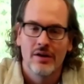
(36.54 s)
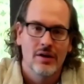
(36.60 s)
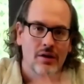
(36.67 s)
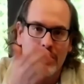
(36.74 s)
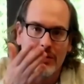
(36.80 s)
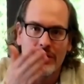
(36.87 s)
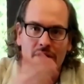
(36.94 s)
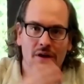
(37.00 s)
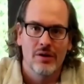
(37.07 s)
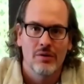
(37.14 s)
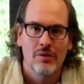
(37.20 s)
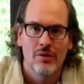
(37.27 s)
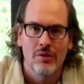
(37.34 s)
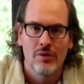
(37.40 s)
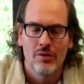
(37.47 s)
or, you
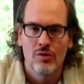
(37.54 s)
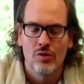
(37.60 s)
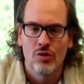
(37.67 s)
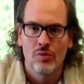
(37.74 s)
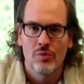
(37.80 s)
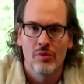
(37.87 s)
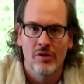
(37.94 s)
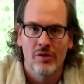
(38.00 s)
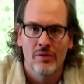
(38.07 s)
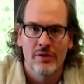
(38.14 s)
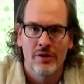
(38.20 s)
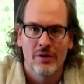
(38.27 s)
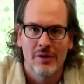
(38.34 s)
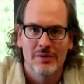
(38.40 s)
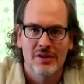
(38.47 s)
know, Uber. You
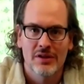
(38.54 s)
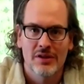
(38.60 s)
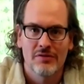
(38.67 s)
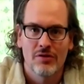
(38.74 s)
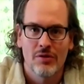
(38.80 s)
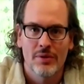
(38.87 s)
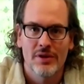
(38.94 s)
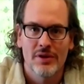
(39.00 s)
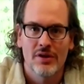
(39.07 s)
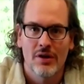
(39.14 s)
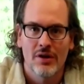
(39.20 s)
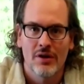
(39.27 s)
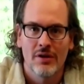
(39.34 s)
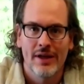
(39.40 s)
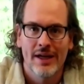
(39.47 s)
know, I was on the phone with
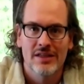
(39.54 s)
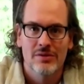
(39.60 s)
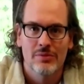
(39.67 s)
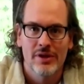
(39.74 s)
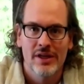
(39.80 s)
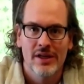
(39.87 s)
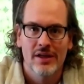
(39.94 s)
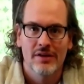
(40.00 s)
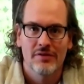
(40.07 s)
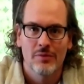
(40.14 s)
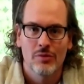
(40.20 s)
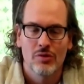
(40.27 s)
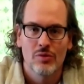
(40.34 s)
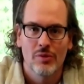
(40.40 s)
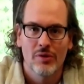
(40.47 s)
Dara last week from
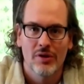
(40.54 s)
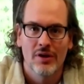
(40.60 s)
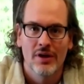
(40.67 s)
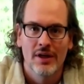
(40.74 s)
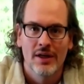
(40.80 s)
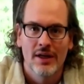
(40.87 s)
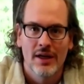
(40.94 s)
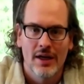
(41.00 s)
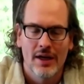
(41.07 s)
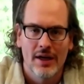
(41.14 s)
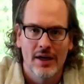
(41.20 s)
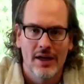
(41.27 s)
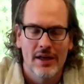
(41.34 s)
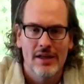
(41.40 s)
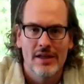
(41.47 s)
Uber,
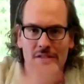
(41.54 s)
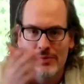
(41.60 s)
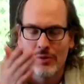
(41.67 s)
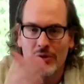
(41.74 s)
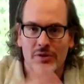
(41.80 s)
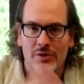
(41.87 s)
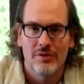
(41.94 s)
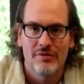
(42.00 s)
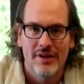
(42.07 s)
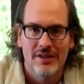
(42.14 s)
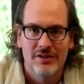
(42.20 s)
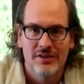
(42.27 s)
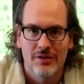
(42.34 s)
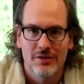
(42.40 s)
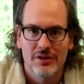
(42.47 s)
and he spoke to
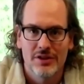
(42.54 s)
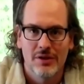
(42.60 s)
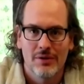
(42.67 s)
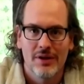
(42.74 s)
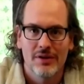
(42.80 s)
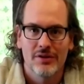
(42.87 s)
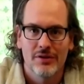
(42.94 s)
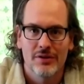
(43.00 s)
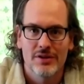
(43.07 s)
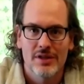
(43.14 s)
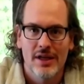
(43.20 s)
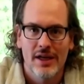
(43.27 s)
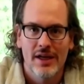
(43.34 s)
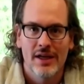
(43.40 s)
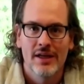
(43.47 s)
investors, you know, on
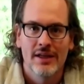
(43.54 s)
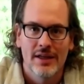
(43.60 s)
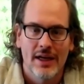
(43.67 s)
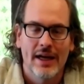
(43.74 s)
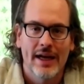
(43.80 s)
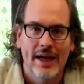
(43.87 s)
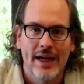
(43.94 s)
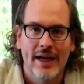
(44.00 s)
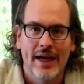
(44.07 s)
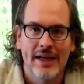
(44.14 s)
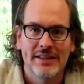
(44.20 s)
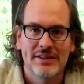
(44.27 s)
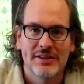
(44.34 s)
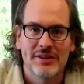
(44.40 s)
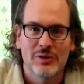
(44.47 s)
Thursday. I
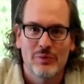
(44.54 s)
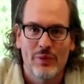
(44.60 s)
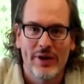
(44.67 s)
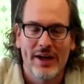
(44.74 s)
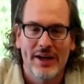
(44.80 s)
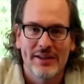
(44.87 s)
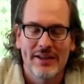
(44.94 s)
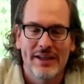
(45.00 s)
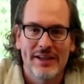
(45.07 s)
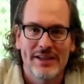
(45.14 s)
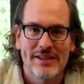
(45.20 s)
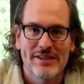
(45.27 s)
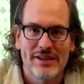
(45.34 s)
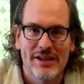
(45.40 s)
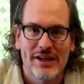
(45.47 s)
suspect it
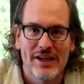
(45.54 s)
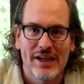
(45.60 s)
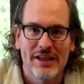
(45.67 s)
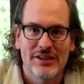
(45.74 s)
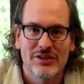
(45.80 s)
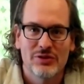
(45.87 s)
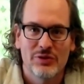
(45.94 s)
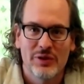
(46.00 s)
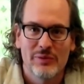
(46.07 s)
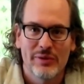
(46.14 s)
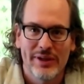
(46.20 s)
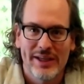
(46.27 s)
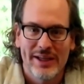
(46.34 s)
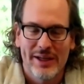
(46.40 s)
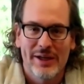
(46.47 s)
is
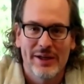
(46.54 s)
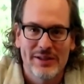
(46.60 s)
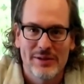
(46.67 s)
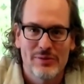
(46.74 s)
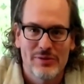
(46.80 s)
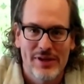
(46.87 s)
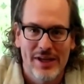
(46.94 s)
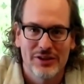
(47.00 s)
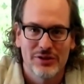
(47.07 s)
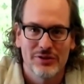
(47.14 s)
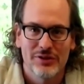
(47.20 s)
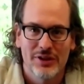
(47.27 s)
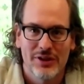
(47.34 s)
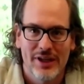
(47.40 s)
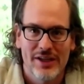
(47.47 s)
extremely substantial
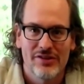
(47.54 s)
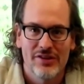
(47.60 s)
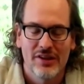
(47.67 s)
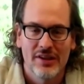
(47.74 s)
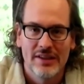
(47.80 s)
declines.